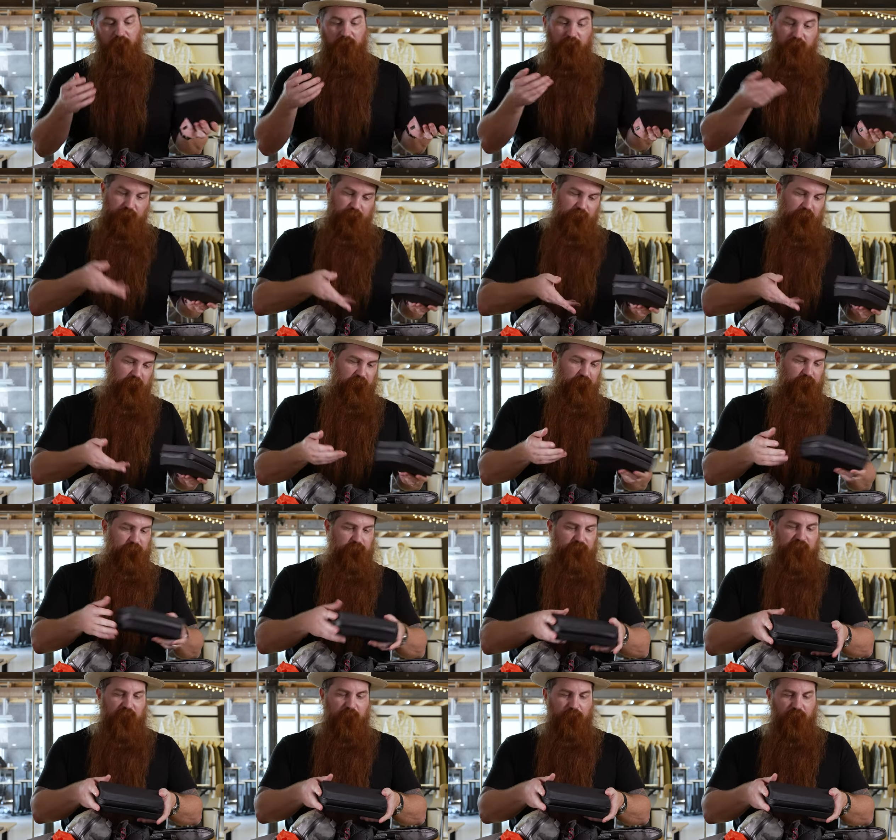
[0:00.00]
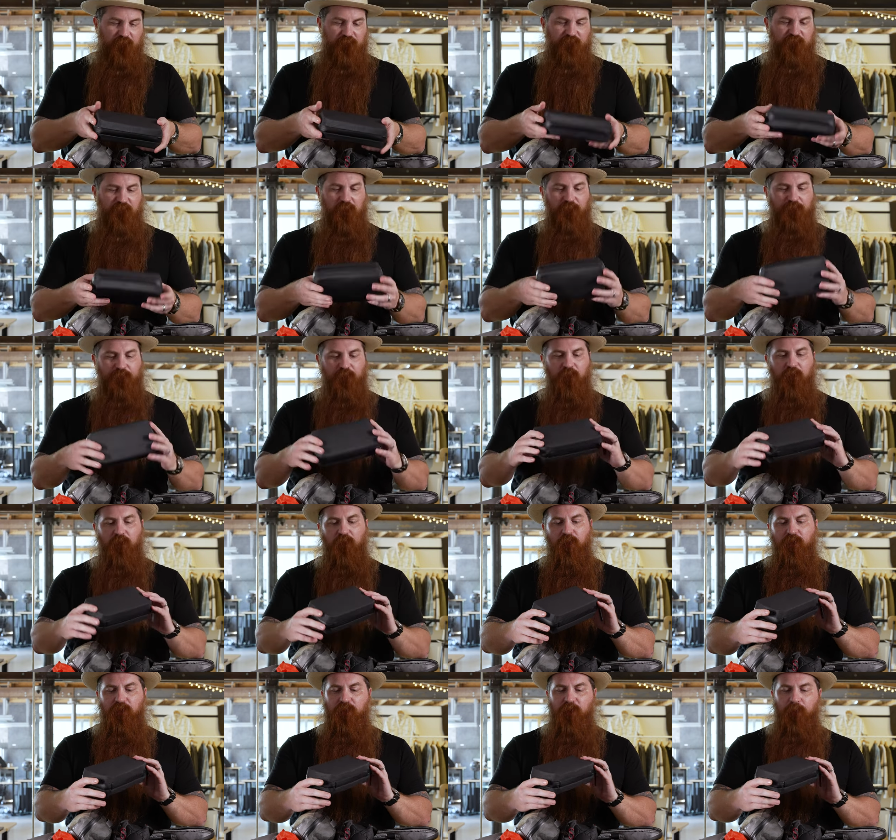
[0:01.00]
my camera and stuff,
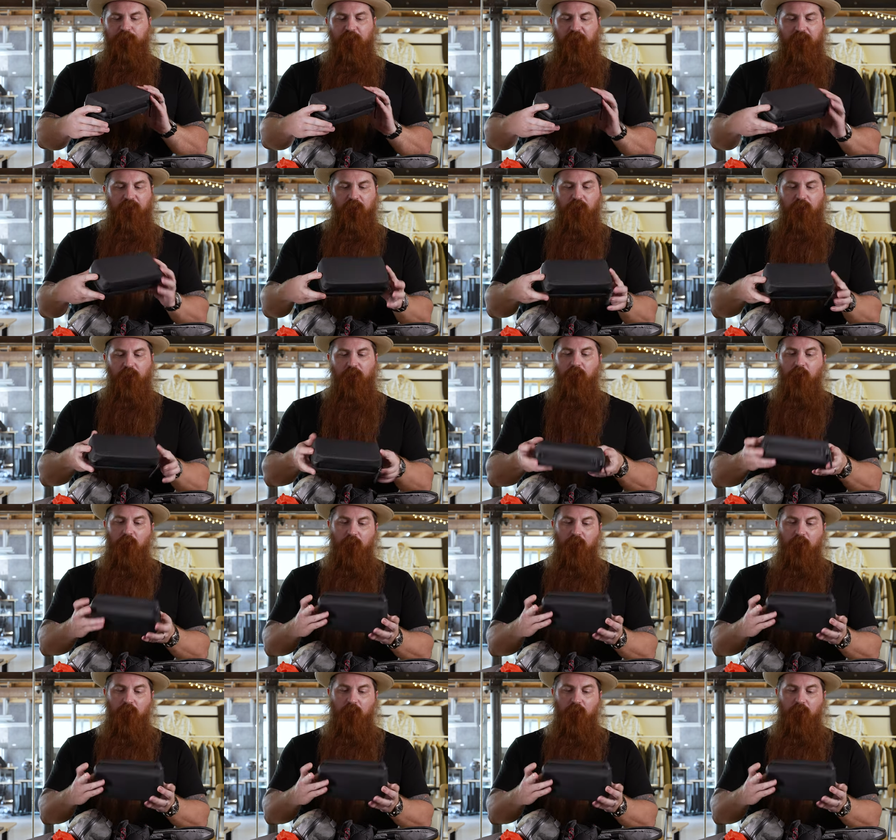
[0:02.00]
keep that here.